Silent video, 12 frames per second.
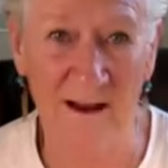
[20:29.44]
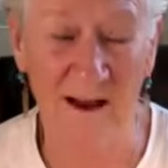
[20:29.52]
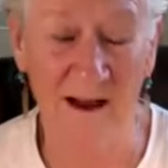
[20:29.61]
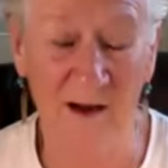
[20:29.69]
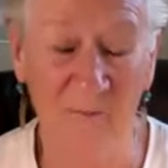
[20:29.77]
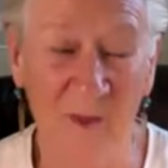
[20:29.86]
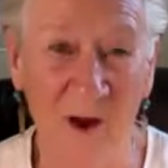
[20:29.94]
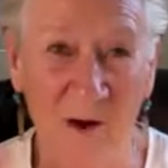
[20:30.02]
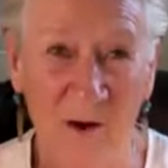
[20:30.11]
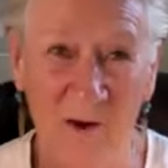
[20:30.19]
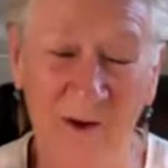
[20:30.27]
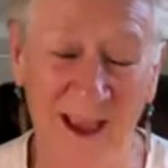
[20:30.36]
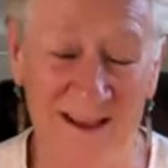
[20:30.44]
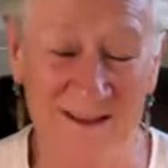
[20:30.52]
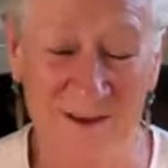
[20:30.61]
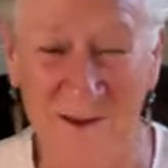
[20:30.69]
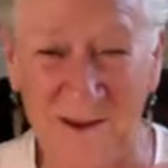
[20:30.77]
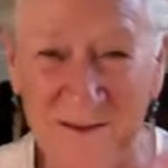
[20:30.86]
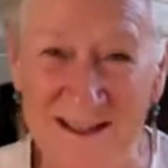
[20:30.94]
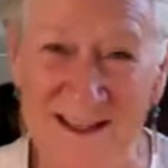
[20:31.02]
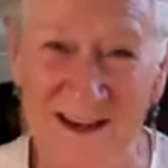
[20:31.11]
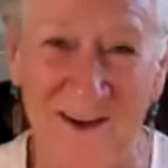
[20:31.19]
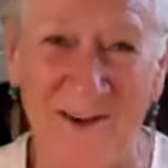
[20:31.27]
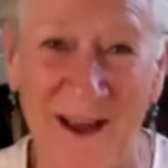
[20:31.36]
okay, so let me
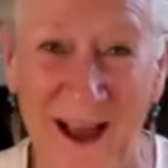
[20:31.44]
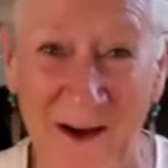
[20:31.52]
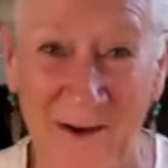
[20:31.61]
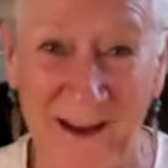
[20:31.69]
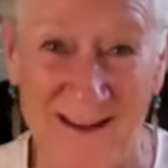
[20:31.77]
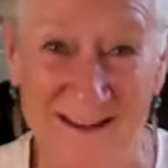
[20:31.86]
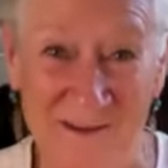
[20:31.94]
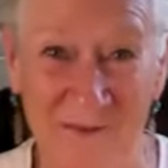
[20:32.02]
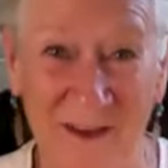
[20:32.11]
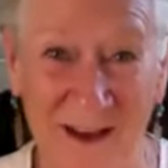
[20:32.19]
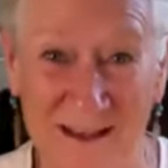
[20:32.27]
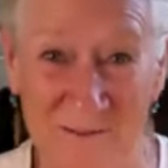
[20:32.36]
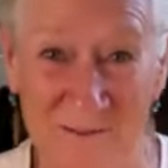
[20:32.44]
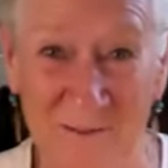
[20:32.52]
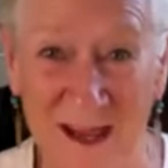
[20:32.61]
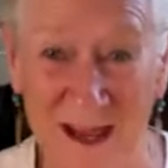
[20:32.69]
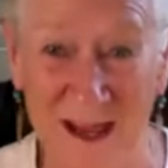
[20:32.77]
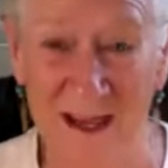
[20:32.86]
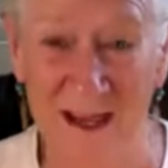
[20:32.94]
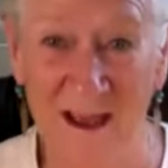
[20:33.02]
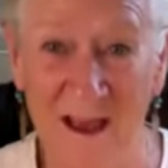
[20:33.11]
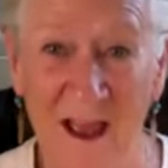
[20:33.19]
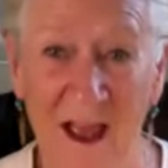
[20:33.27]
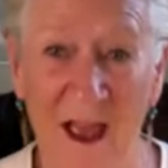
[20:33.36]
tell you how it's affected me
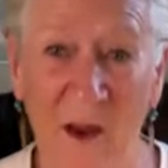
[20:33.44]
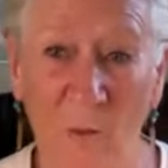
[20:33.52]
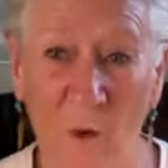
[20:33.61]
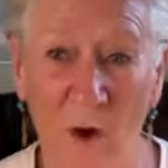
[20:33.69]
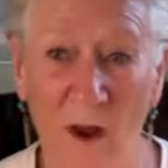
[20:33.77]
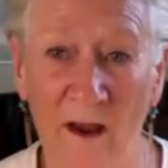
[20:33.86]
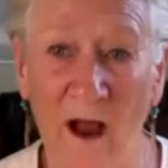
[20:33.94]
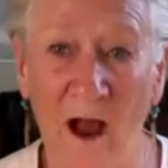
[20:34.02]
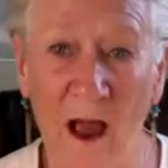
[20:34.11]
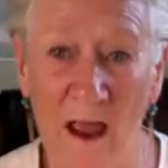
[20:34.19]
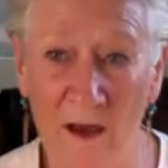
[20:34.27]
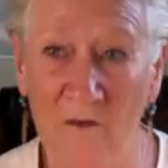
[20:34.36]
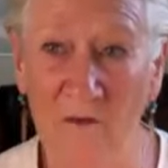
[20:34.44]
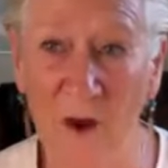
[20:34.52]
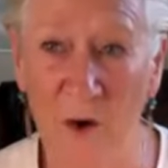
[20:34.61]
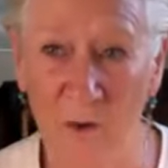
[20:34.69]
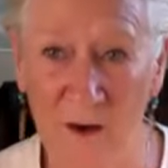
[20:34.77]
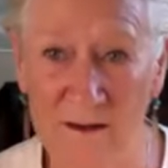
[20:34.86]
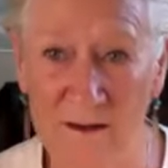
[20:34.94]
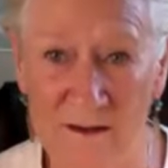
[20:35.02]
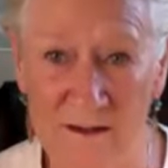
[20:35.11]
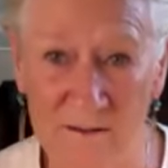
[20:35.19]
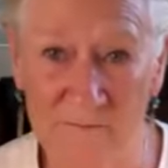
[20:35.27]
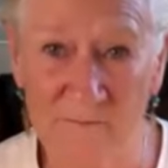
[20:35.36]
and what I have
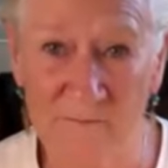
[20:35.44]
noticed.